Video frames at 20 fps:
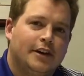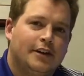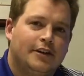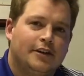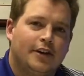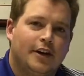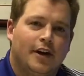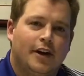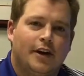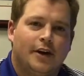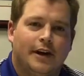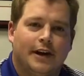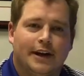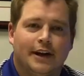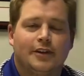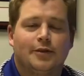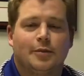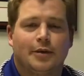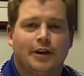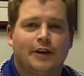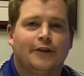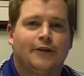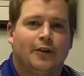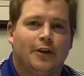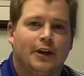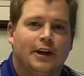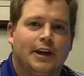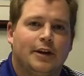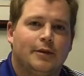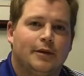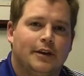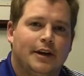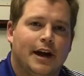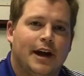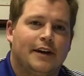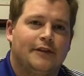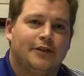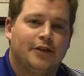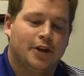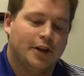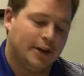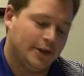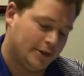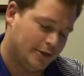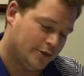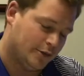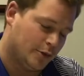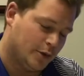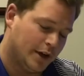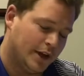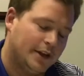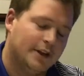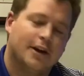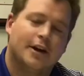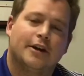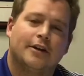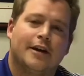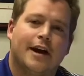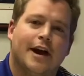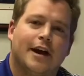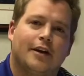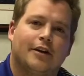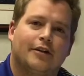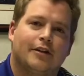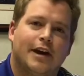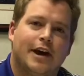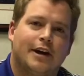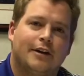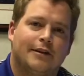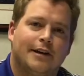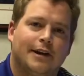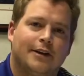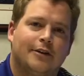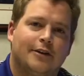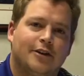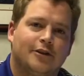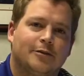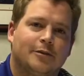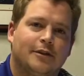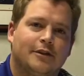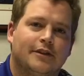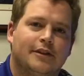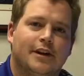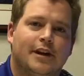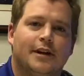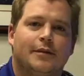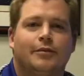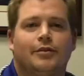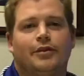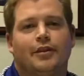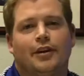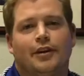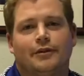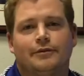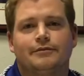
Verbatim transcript: So it gets pretty freaky when I have 20 Nutcrackers out around Christmas time. So.